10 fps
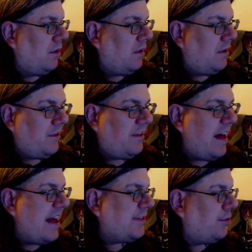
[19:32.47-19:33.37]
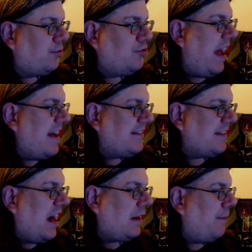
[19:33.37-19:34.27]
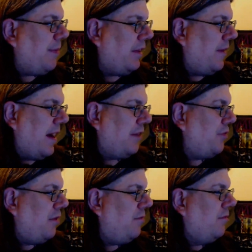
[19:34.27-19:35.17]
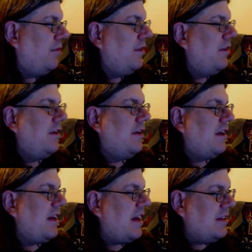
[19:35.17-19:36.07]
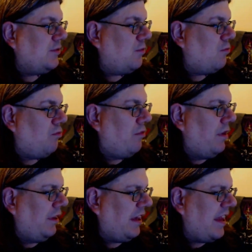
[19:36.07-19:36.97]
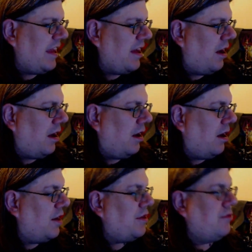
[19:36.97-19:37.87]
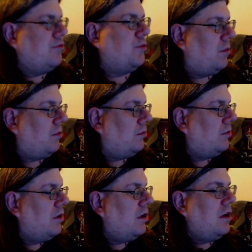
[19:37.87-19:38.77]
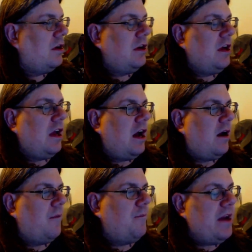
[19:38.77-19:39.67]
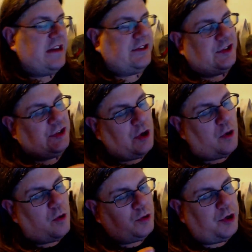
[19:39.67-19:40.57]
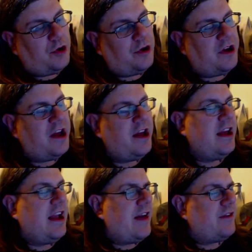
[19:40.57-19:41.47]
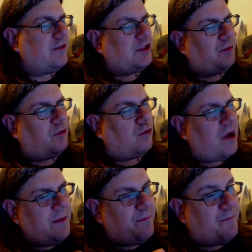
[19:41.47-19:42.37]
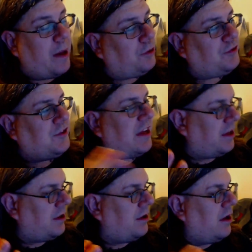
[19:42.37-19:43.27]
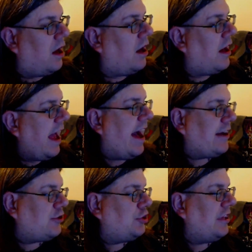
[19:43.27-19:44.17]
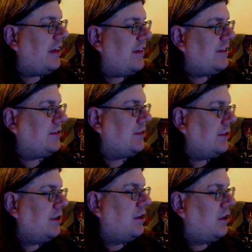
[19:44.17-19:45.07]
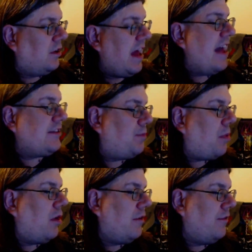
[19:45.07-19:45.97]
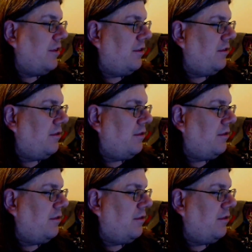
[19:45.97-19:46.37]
classical jazz a cappella outro is really unusual. But it's so good, and there's some great belting actually in this last part of the